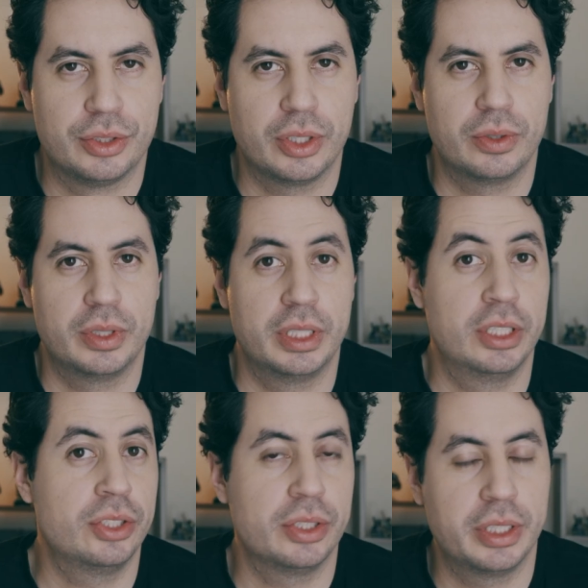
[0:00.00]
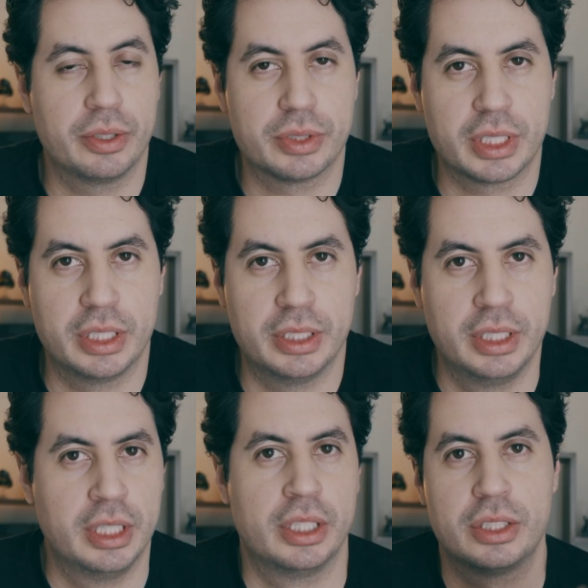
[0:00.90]
So initially I was gonna
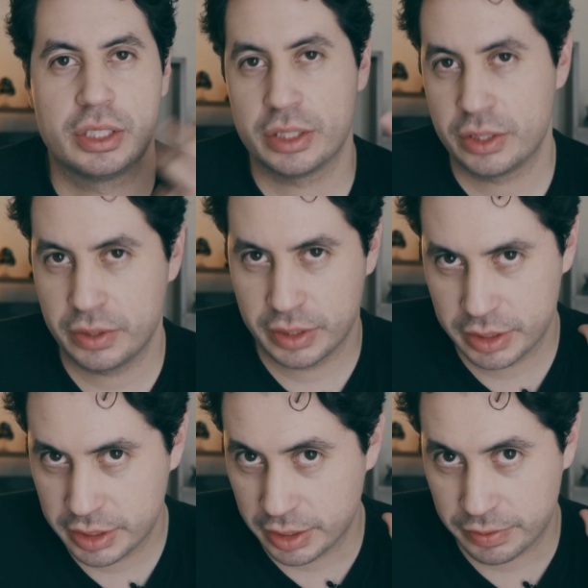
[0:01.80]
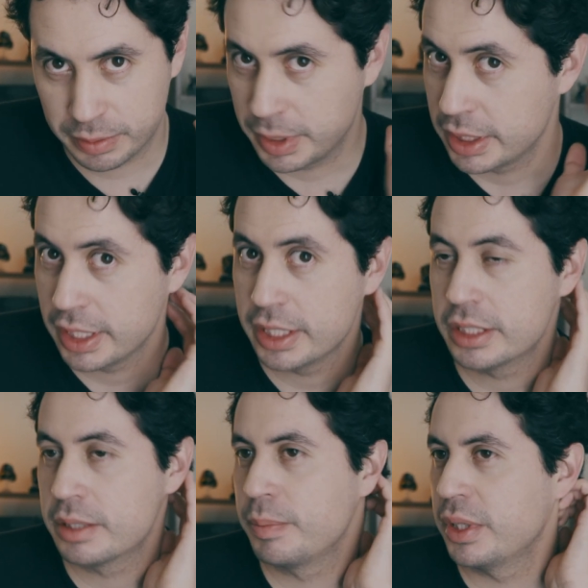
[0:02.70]
just do this stuff on my
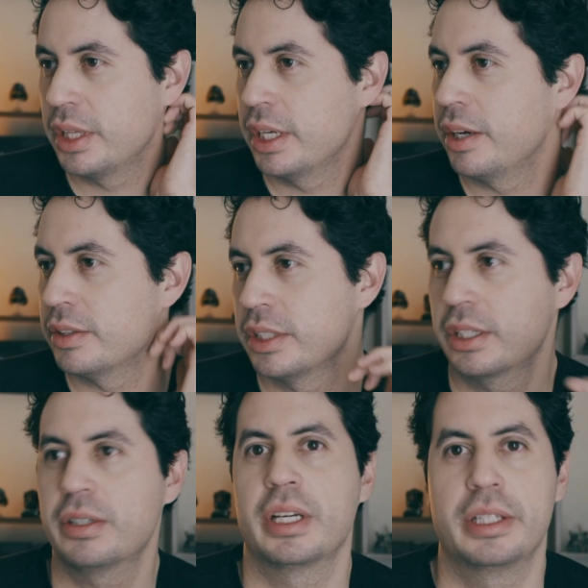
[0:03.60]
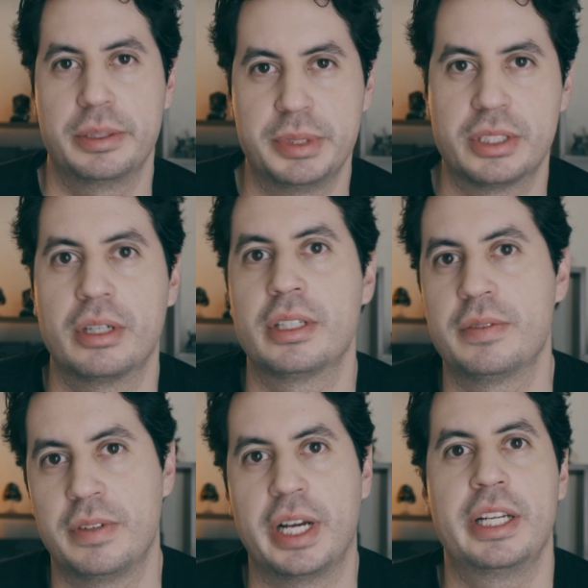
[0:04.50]
desk, but then I was like, okay, let me start
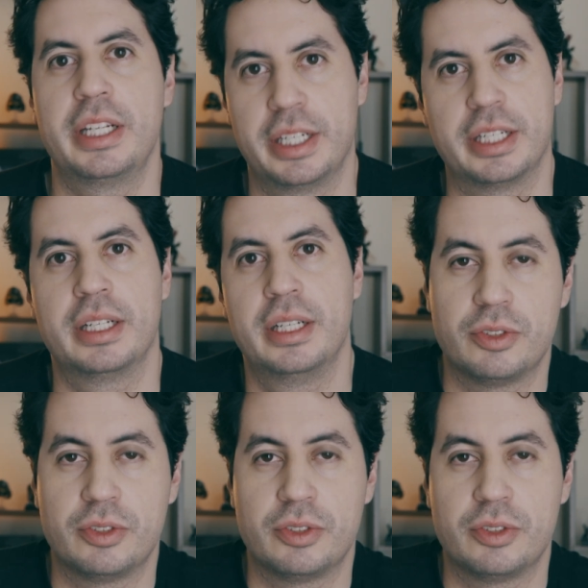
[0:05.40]
dividing it.